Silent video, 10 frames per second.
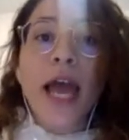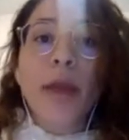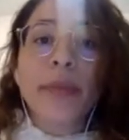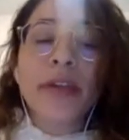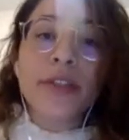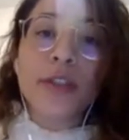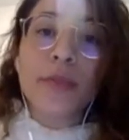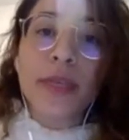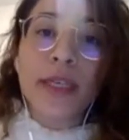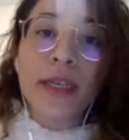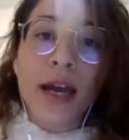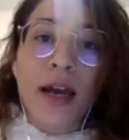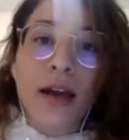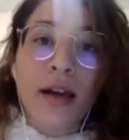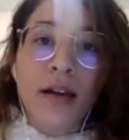appears to be
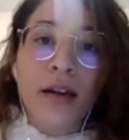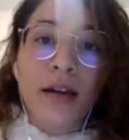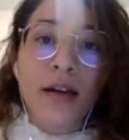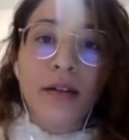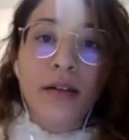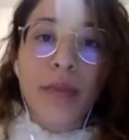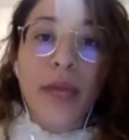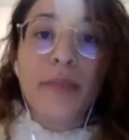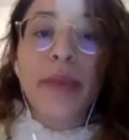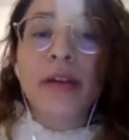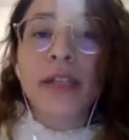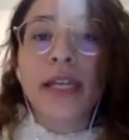impaired in